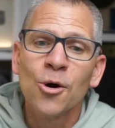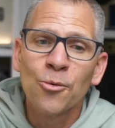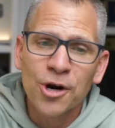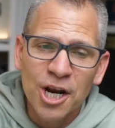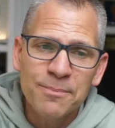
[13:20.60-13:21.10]

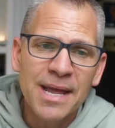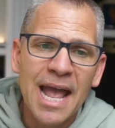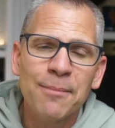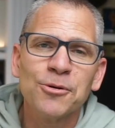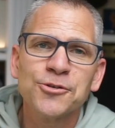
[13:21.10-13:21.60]
we're going to be
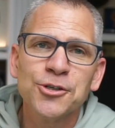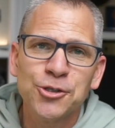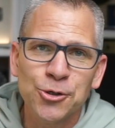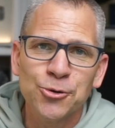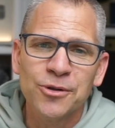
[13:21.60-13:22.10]
able to
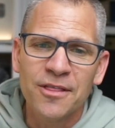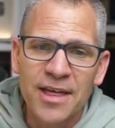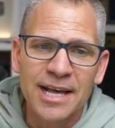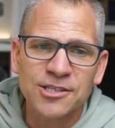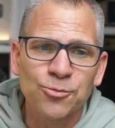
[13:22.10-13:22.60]
do
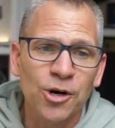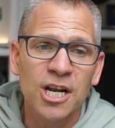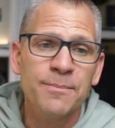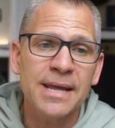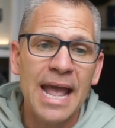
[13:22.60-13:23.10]
this. We're going
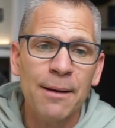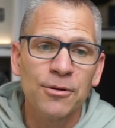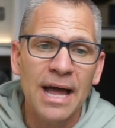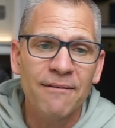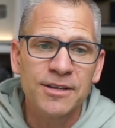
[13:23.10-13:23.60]
to be able
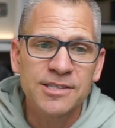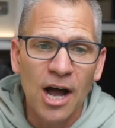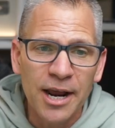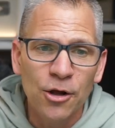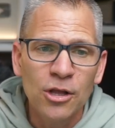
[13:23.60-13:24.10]
to have the
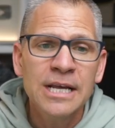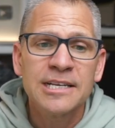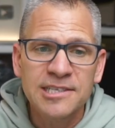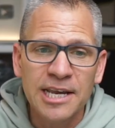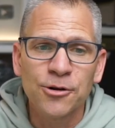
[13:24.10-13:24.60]
title,
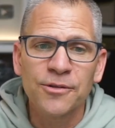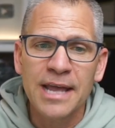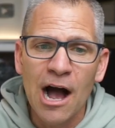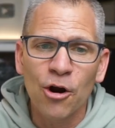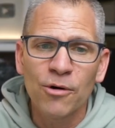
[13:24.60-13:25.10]
signal the
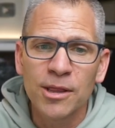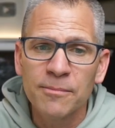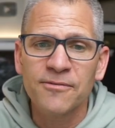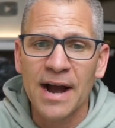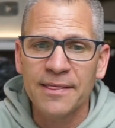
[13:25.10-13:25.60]
algorithm,
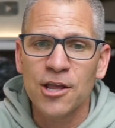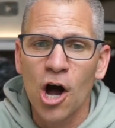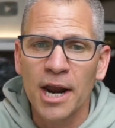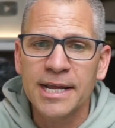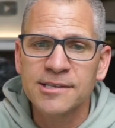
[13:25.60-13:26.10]
find the
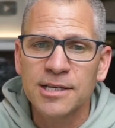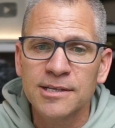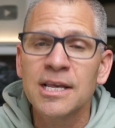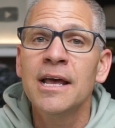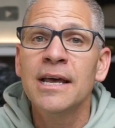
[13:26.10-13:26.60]

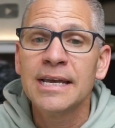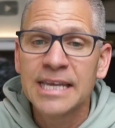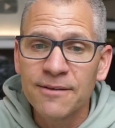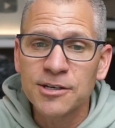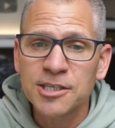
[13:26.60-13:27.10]
audiences,
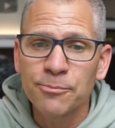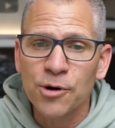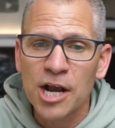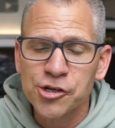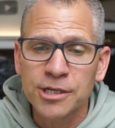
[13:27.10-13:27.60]
give us
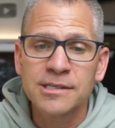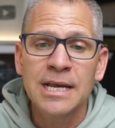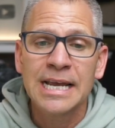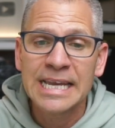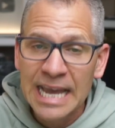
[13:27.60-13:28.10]
impressions,
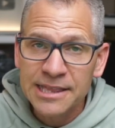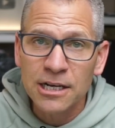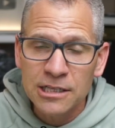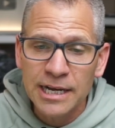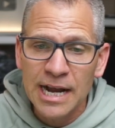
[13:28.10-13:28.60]
get the
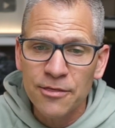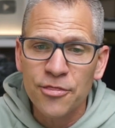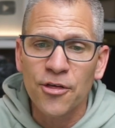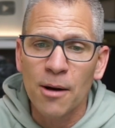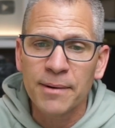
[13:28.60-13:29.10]
click on the
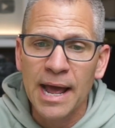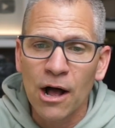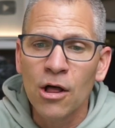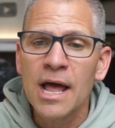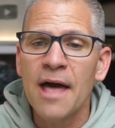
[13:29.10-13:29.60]

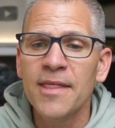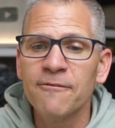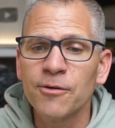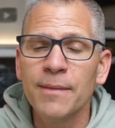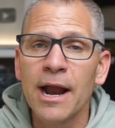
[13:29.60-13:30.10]
thumbnail, and then
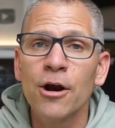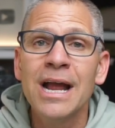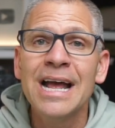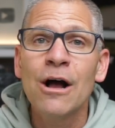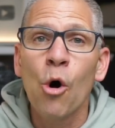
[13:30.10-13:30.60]
from there,
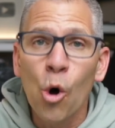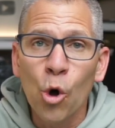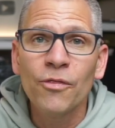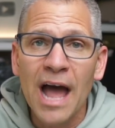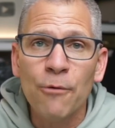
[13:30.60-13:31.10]

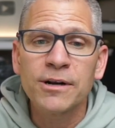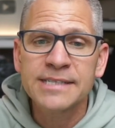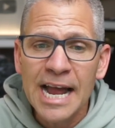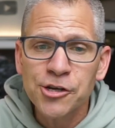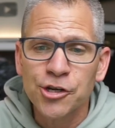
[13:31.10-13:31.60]
hold that
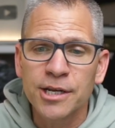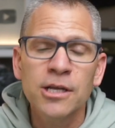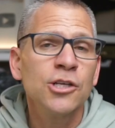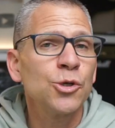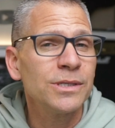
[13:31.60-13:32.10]
retention
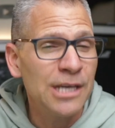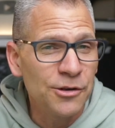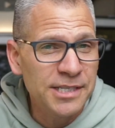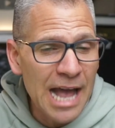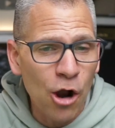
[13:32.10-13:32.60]
so it
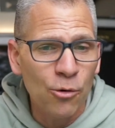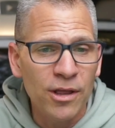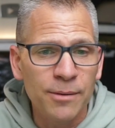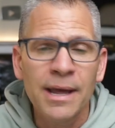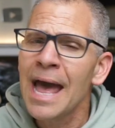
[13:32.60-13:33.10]
tells the
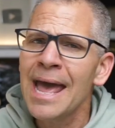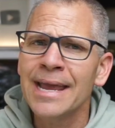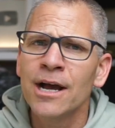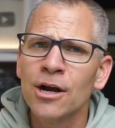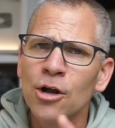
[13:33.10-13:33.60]
algorithm,
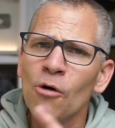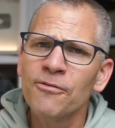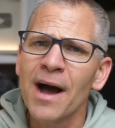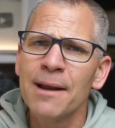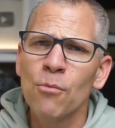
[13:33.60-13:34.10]
hey, go
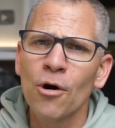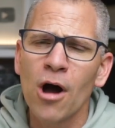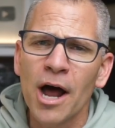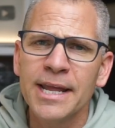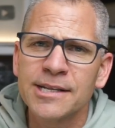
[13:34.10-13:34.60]
find more
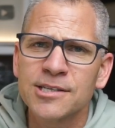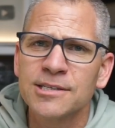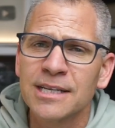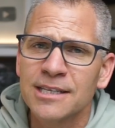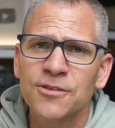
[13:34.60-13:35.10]
audiences
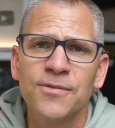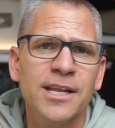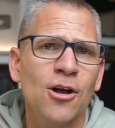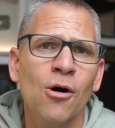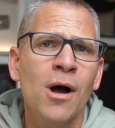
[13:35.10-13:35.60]
that this
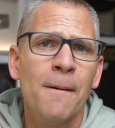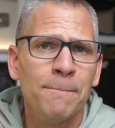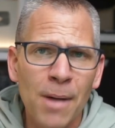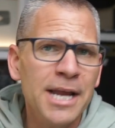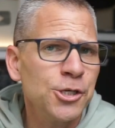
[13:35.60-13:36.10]
video
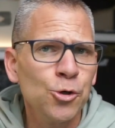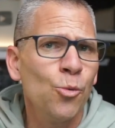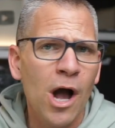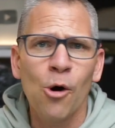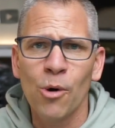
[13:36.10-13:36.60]
might do
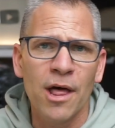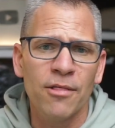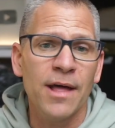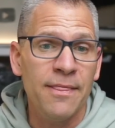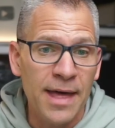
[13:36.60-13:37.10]
well
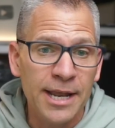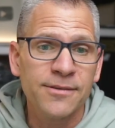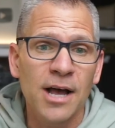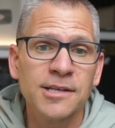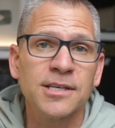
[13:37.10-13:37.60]
with. And then it
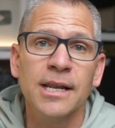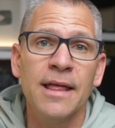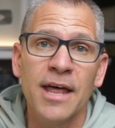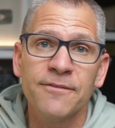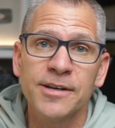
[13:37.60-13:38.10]
does it. And
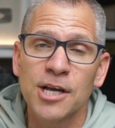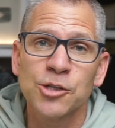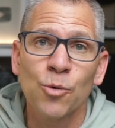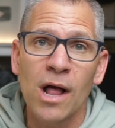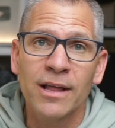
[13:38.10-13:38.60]
then if it does
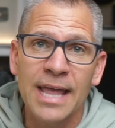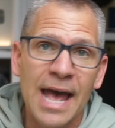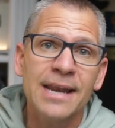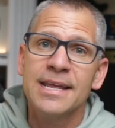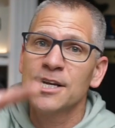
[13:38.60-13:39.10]
well
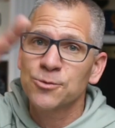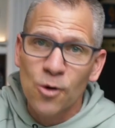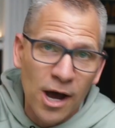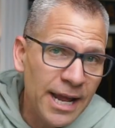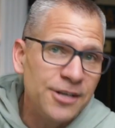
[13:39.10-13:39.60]
again, guess
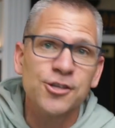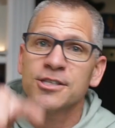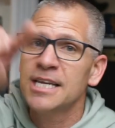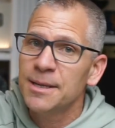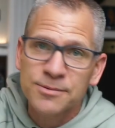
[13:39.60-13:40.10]
what? It just
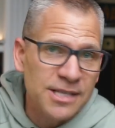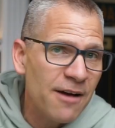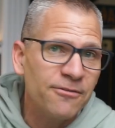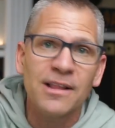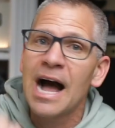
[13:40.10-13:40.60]
keeps
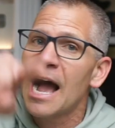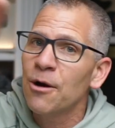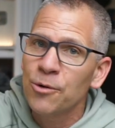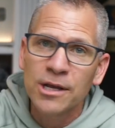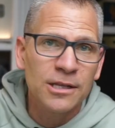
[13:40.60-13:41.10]
that
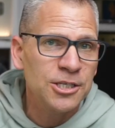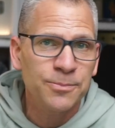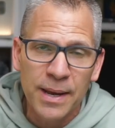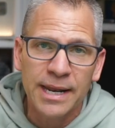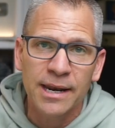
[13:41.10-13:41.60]
flywheel
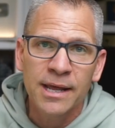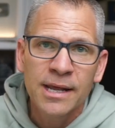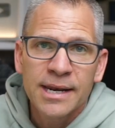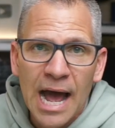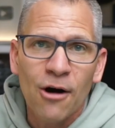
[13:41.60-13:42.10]
spinning.
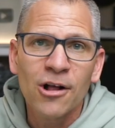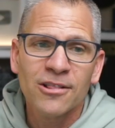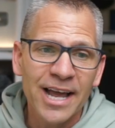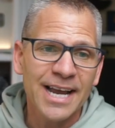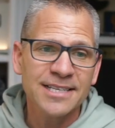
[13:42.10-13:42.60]
Now,
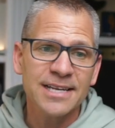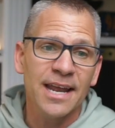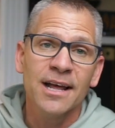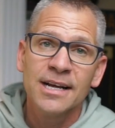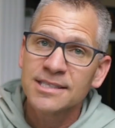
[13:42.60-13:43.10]
like I said,
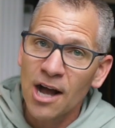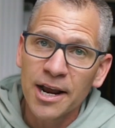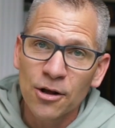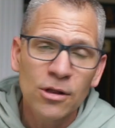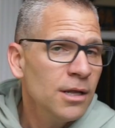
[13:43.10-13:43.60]

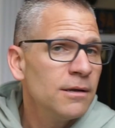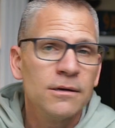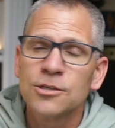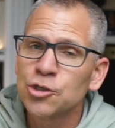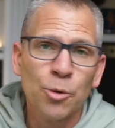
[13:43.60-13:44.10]
title,
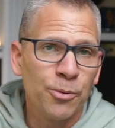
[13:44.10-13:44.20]
super